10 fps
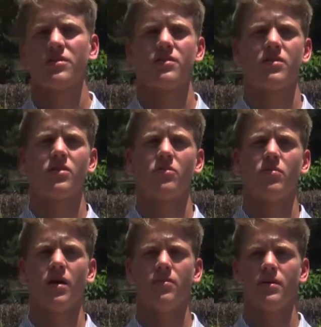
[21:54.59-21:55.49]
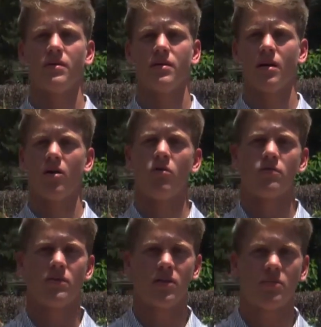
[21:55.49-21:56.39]
Maybe,
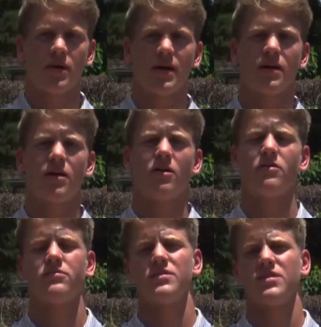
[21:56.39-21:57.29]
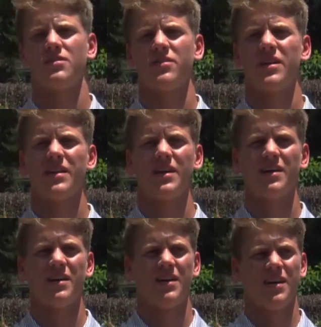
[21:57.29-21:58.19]
hopefully, it'll pay off and stuff like that.